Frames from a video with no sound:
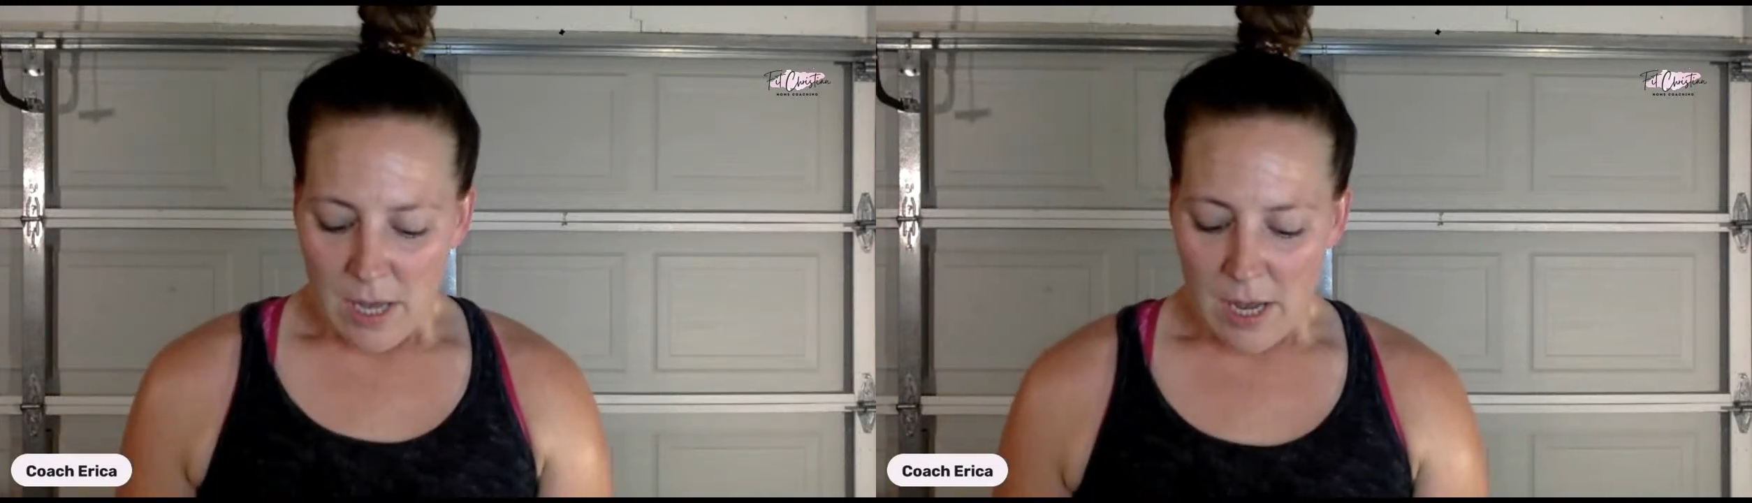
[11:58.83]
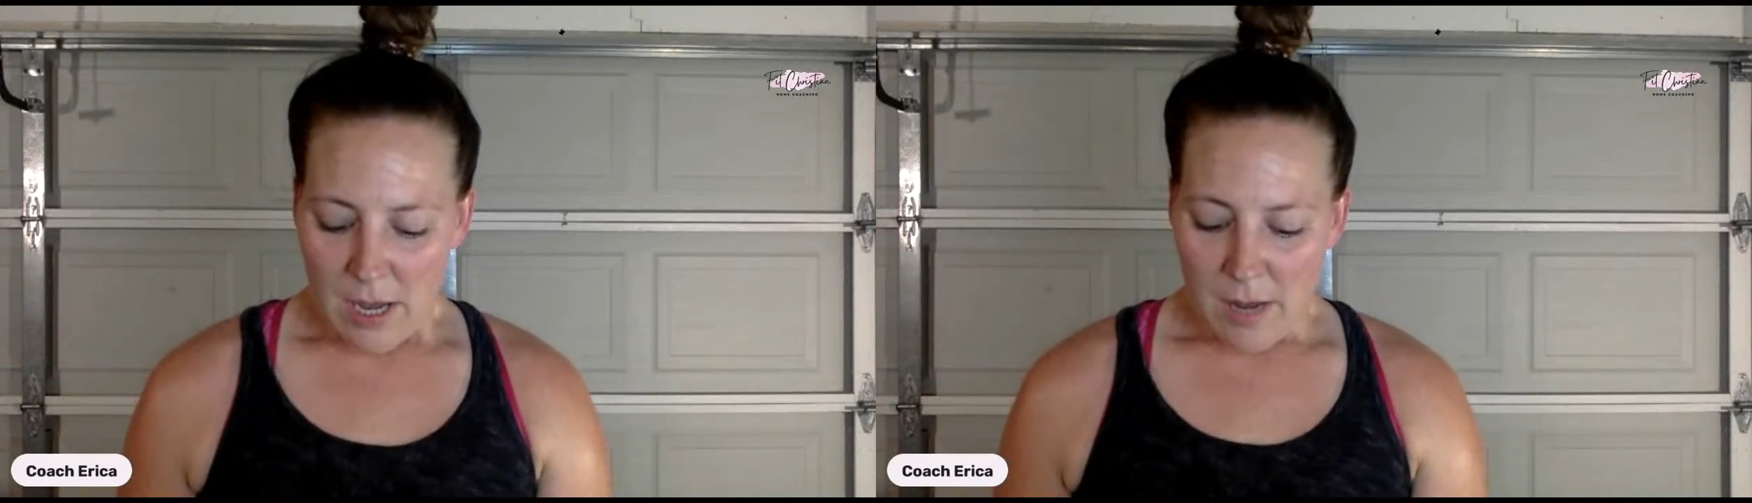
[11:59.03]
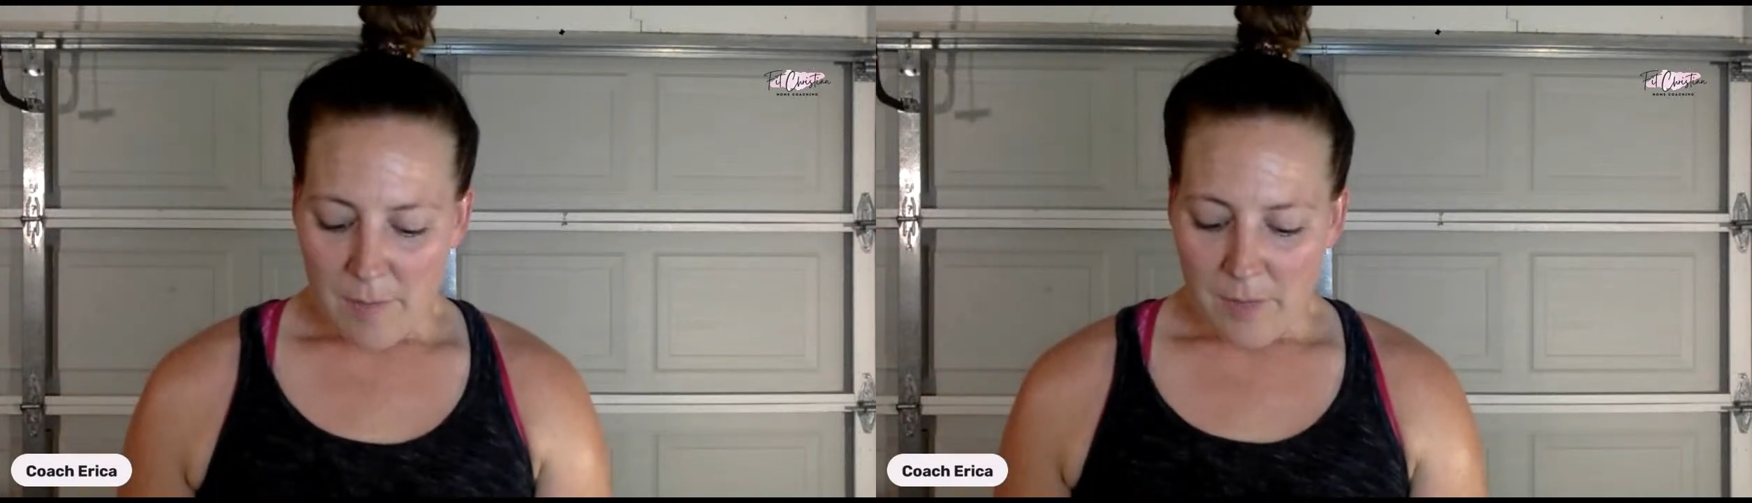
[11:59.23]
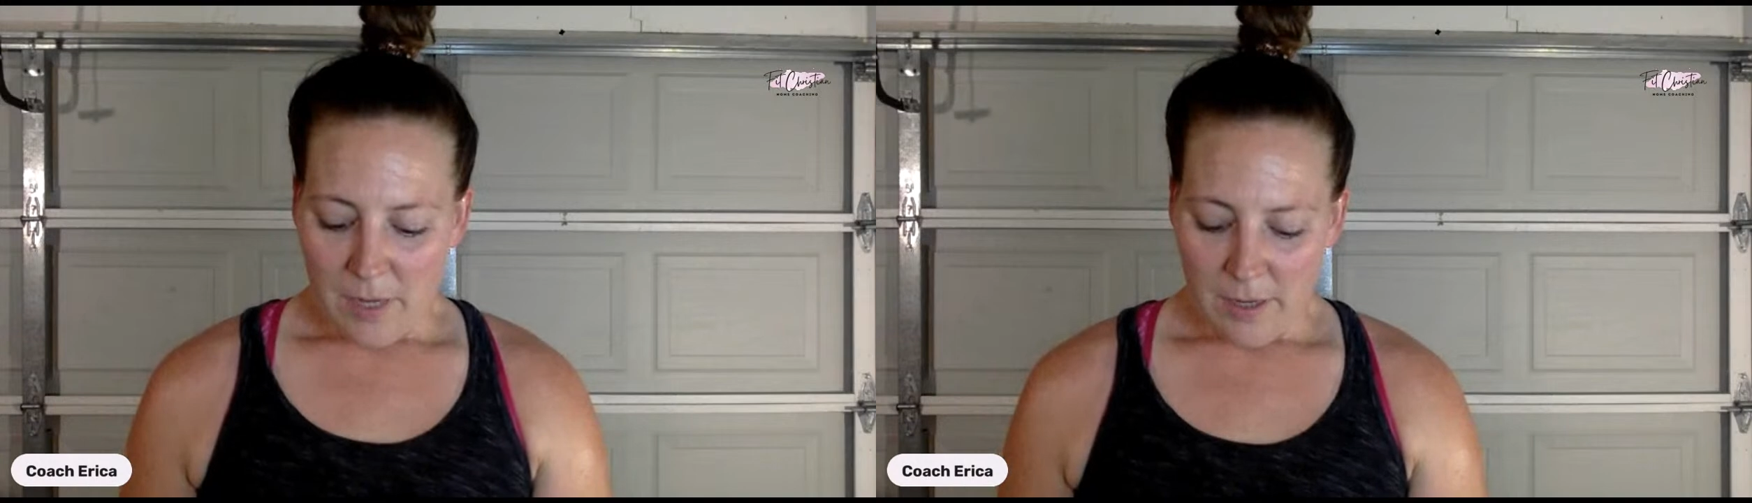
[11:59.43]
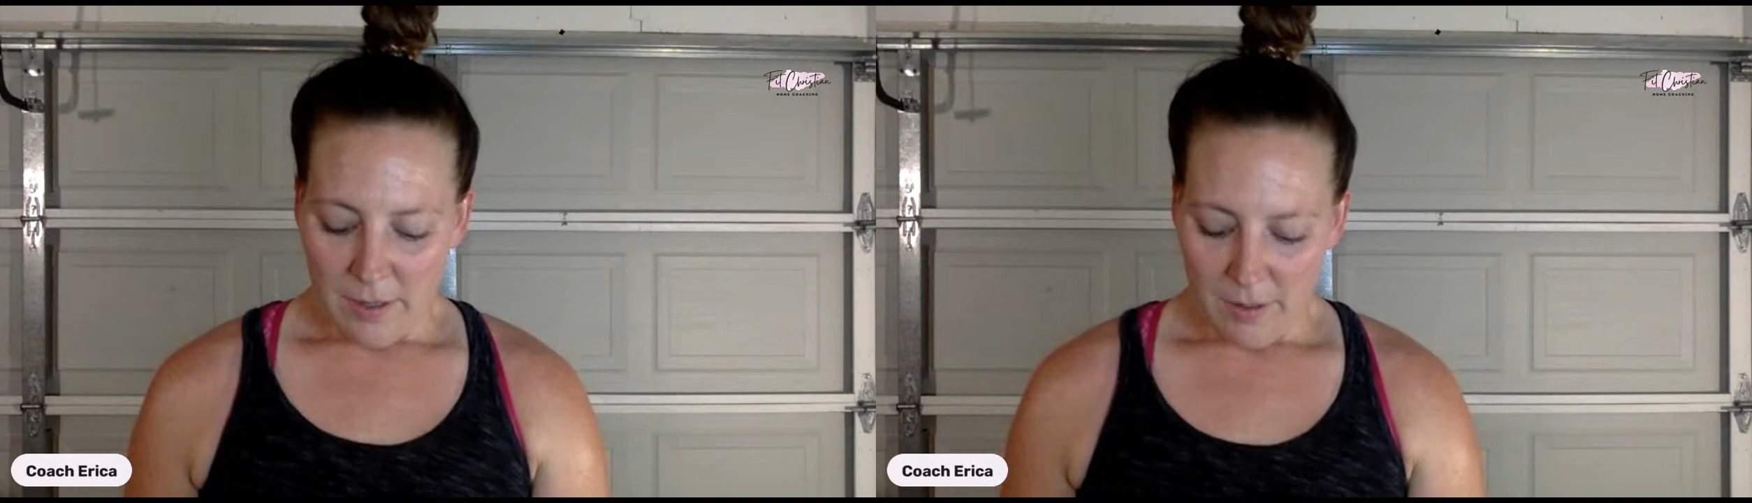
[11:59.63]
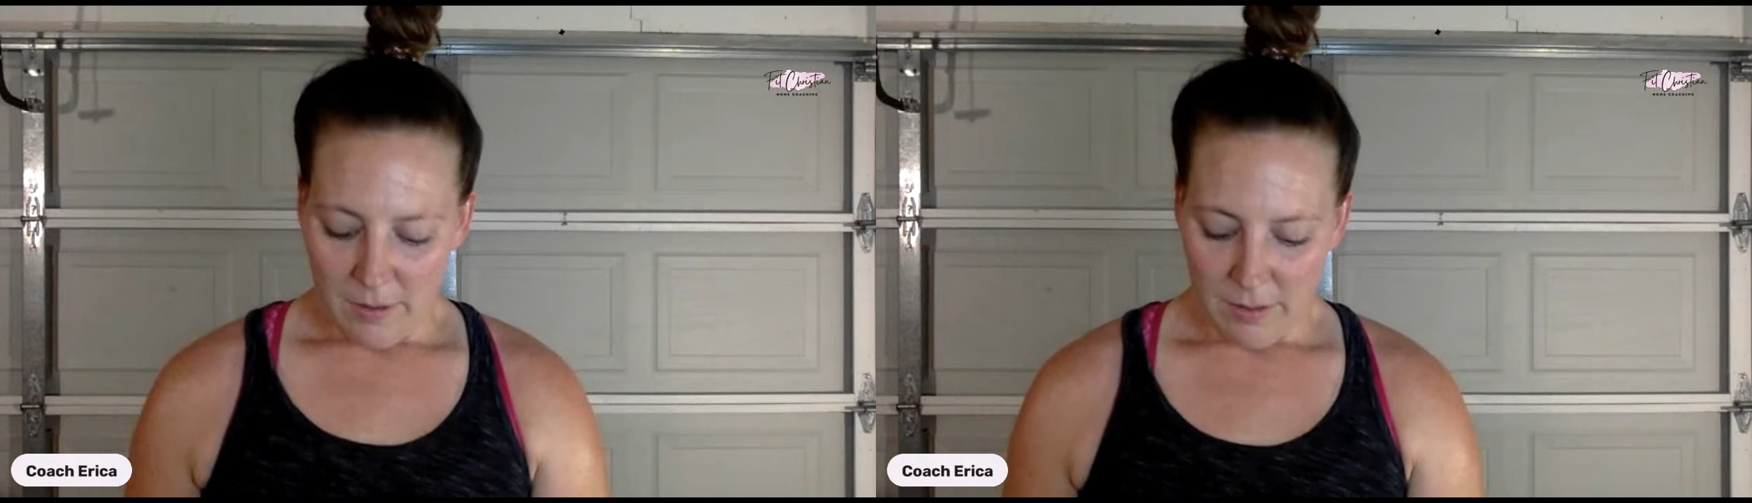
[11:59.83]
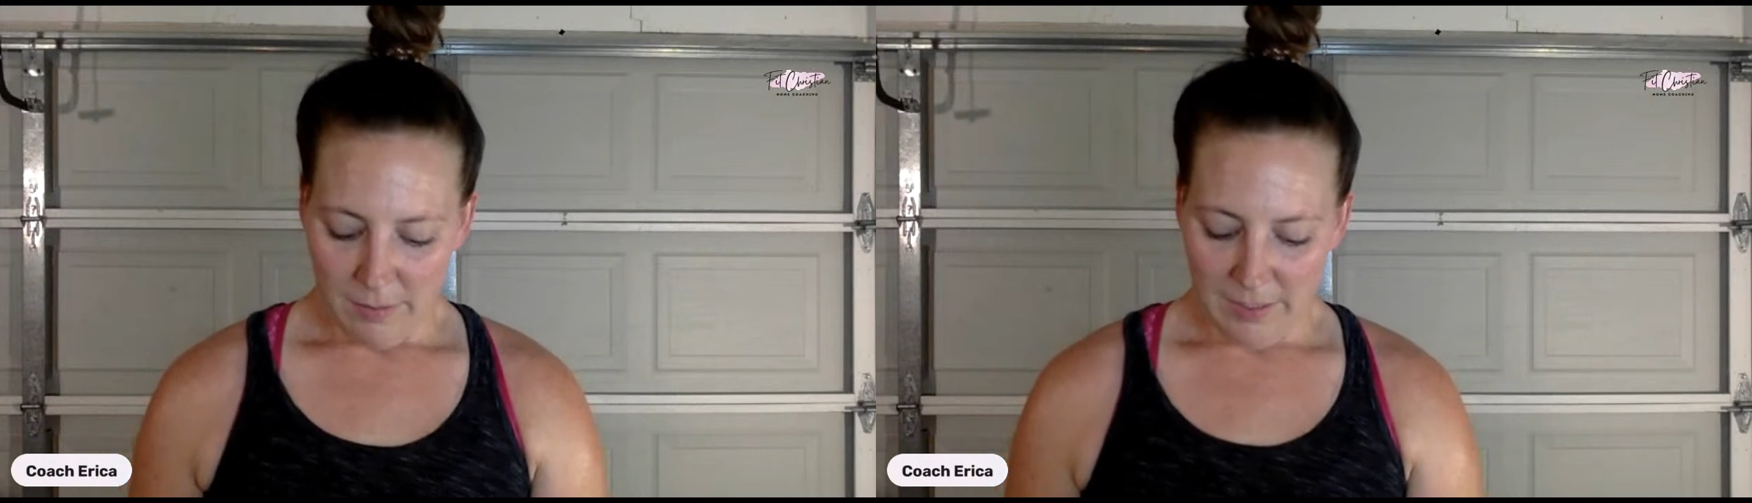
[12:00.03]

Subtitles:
let